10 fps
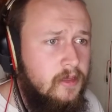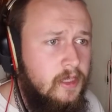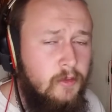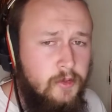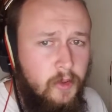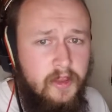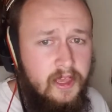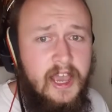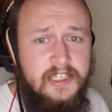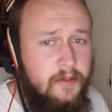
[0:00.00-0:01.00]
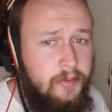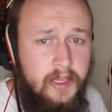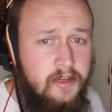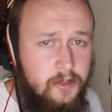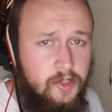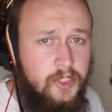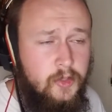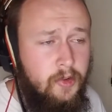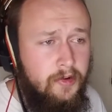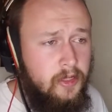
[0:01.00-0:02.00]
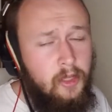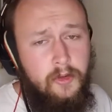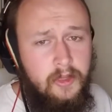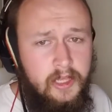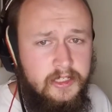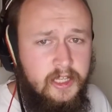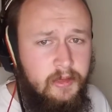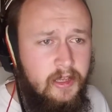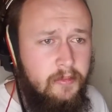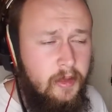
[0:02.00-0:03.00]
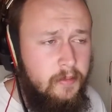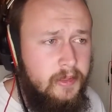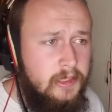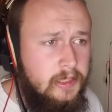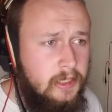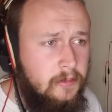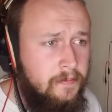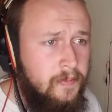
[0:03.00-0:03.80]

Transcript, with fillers: he was one of the guys that played a Drizzt Do'Urden clone the last time he had a P C.